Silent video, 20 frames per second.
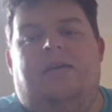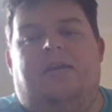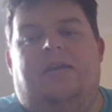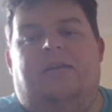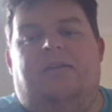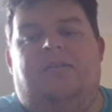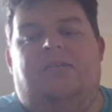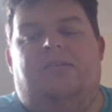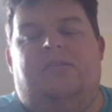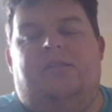
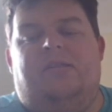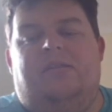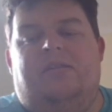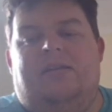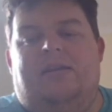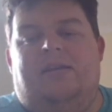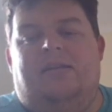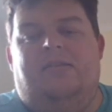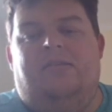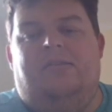
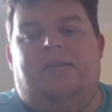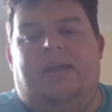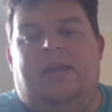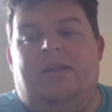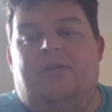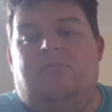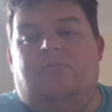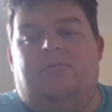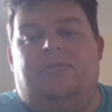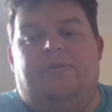is
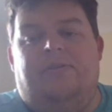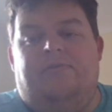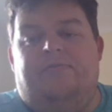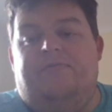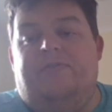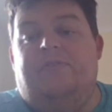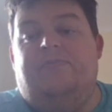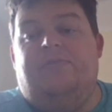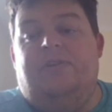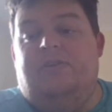equal to
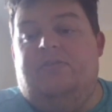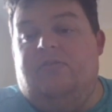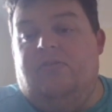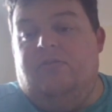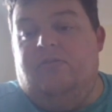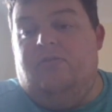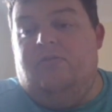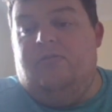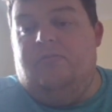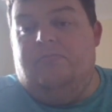
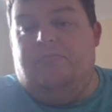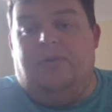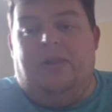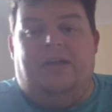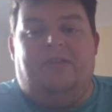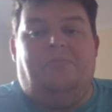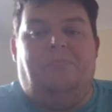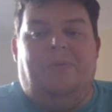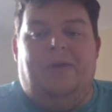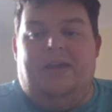52
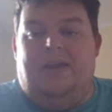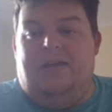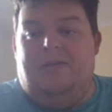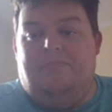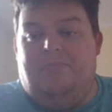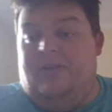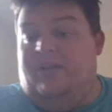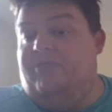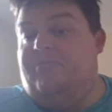plus B,